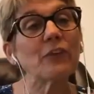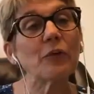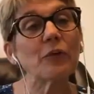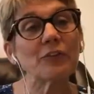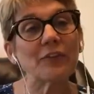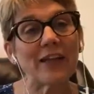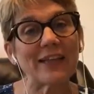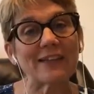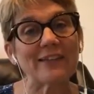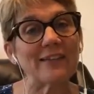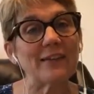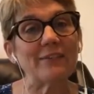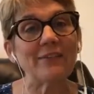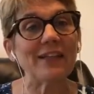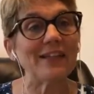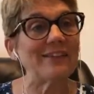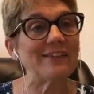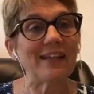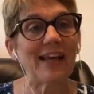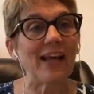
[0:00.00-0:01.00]
those
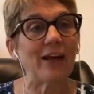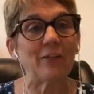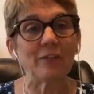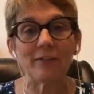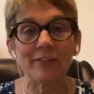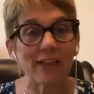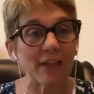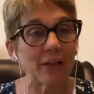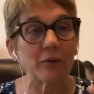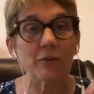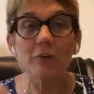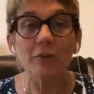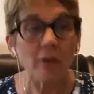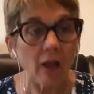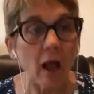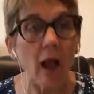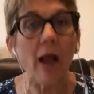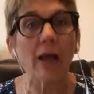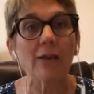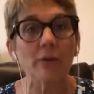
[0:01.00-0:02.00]
activities out that are
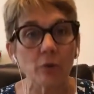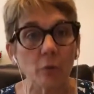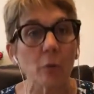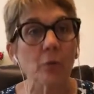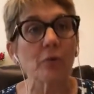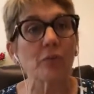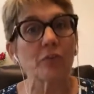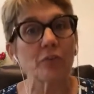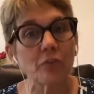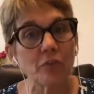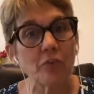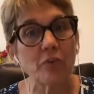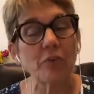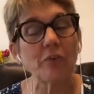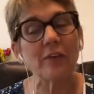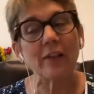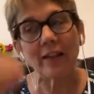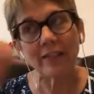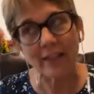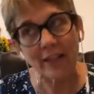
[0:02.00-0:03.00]
not yours to do,
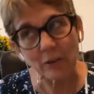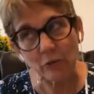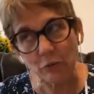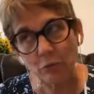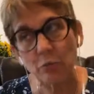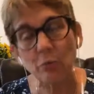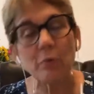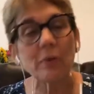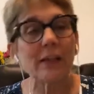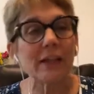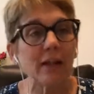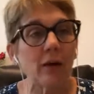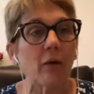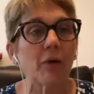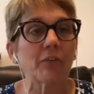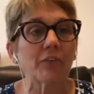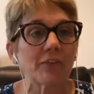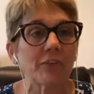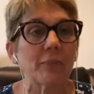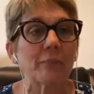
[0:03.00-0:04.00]
that they truly are
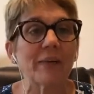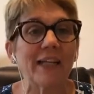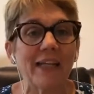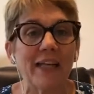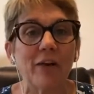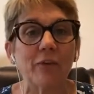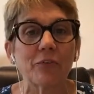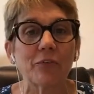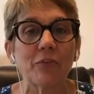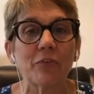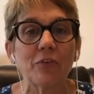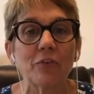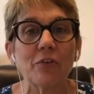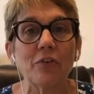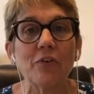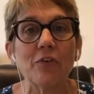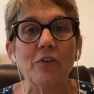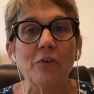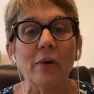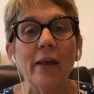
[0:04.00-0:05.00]
somebody else's to
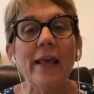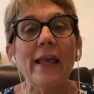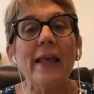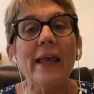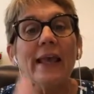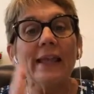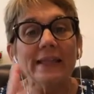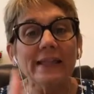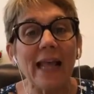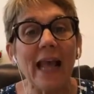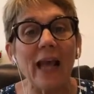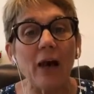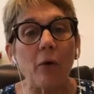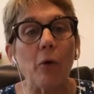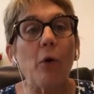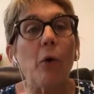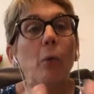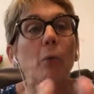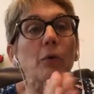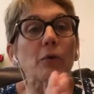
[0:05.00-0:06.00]
do. Now,
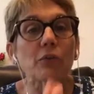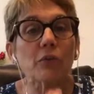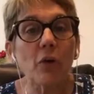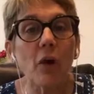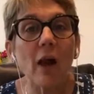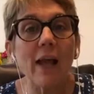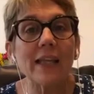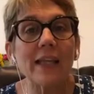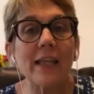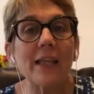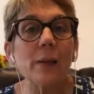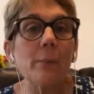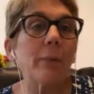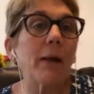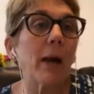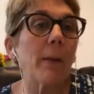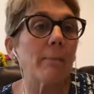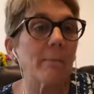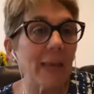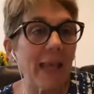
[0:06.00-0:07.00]
we're talking
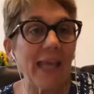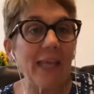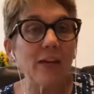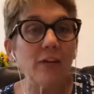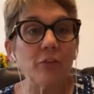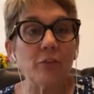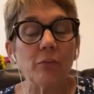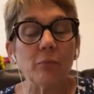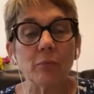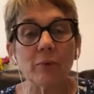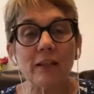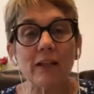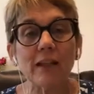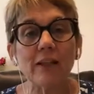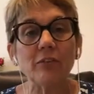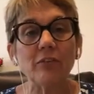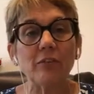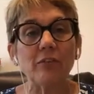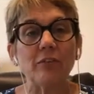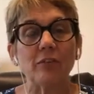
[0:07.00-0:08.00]
about managing
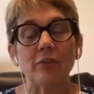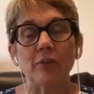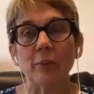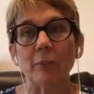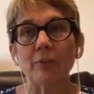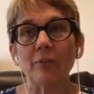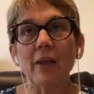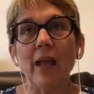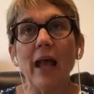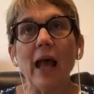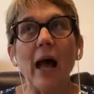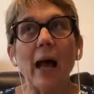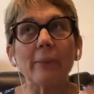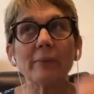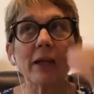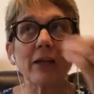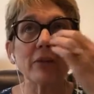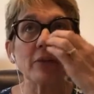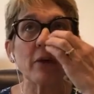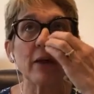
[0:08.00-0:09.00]
relationships. I'm
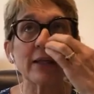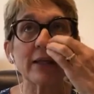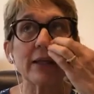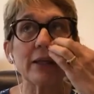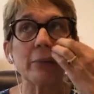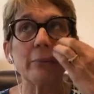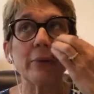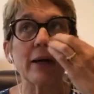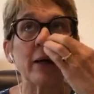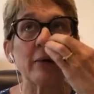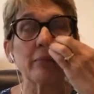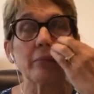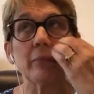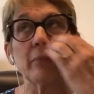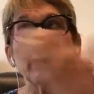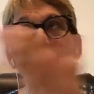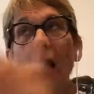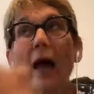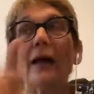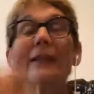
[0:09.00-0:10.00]
not talking
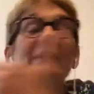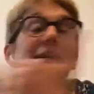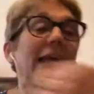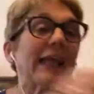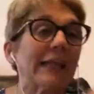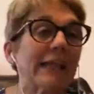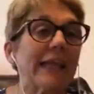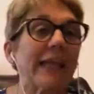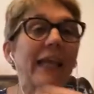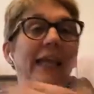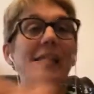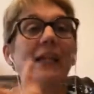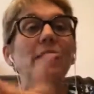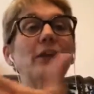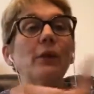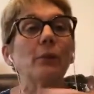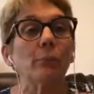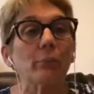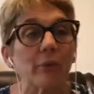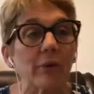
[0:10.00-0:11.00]
about
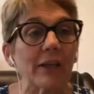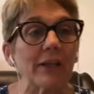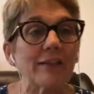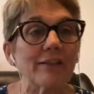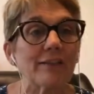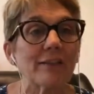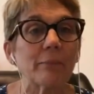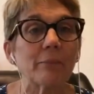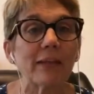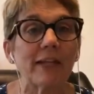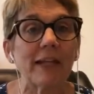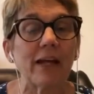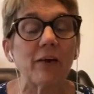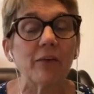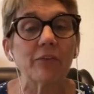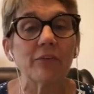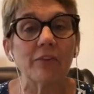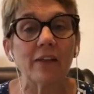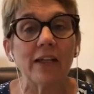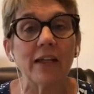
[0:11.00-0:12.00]
delegating and bringing somebody
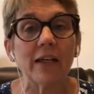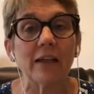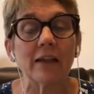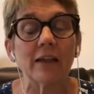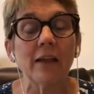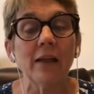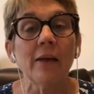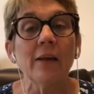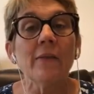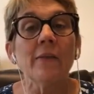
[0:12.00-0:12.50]
else and